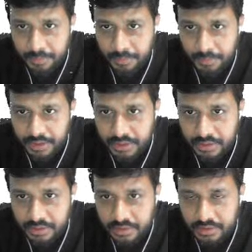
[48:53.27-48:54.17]

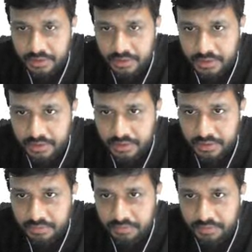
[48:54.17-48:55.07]
1
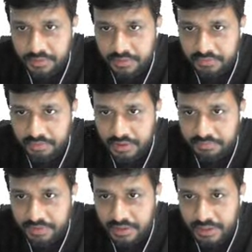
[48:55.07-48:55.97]
is 1
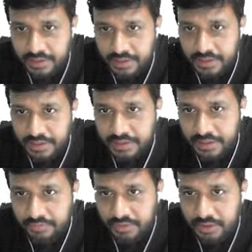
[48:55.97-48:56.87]
for n greater than or
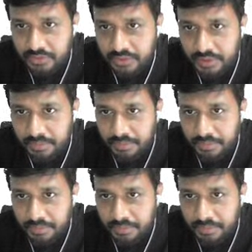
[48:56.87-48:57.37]
equal to 0.